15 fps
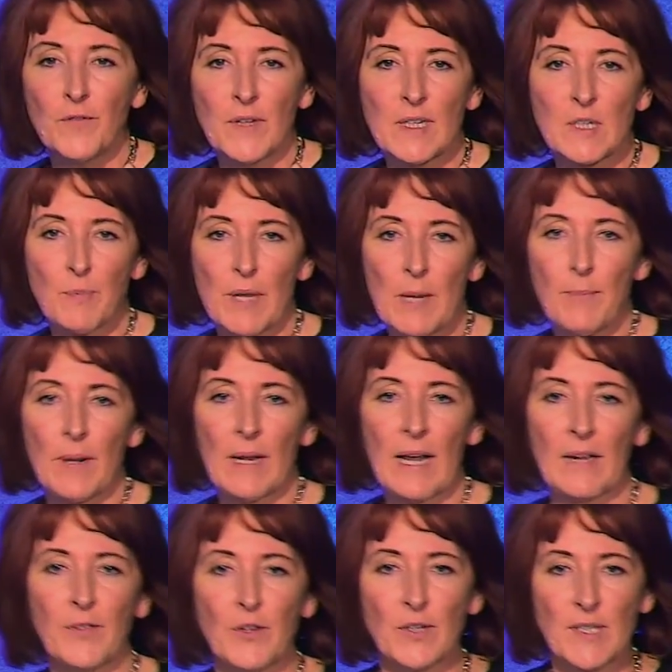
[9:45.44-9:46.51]
these people
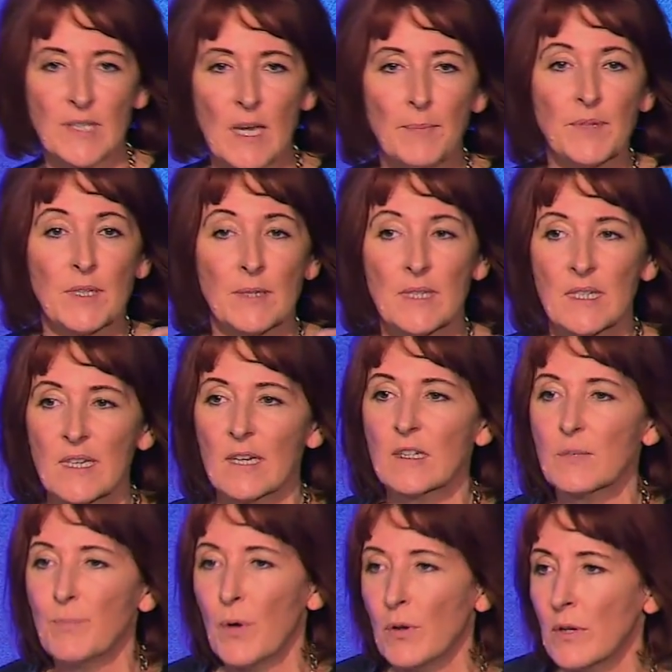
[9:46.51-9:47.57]
had their sepsis 6
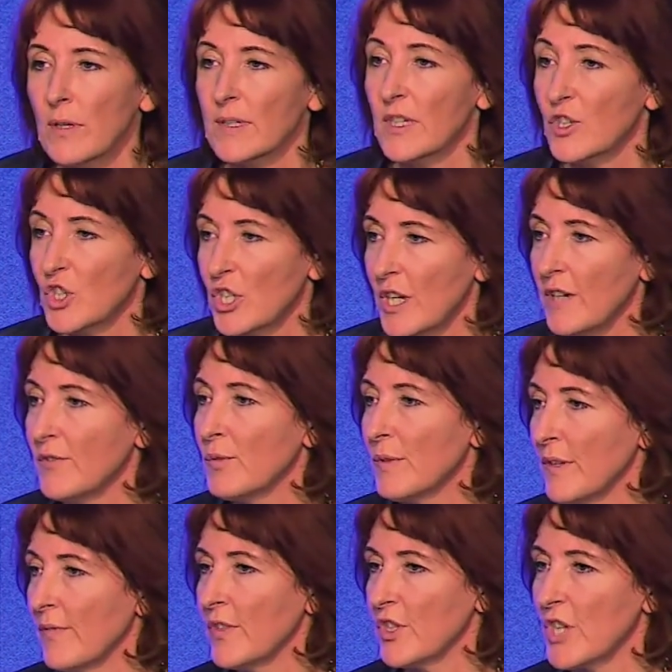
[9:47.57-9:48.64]
bundles achieved
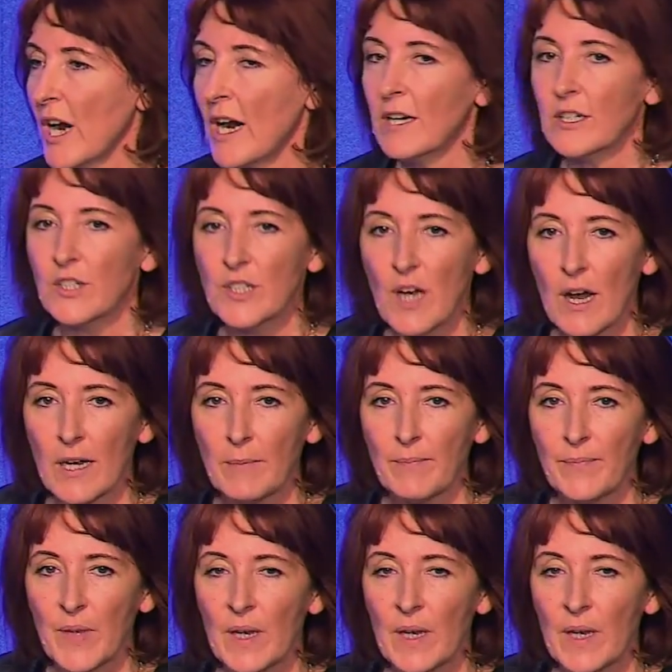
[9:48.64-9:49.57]
within the target time.